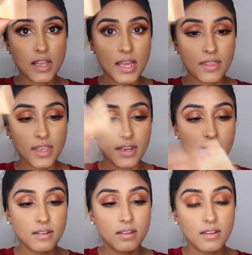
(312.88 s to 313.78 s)
and then
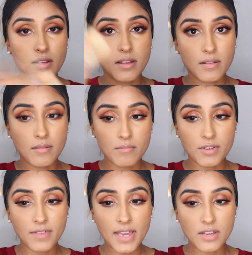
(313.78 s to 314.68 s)

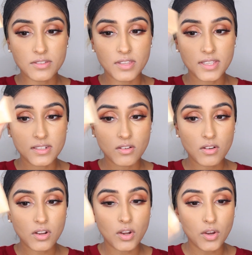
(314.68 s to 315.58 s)
buff it out so there's
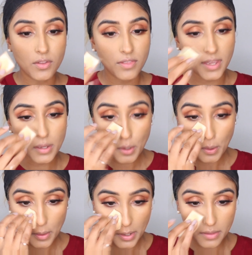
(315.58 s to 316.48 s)
not a lot on there,
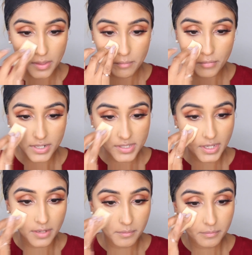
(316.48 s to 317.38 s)
and then press it
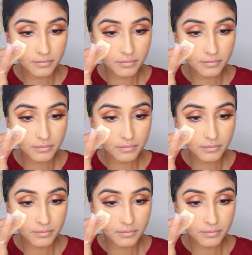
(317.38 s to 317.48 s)
in.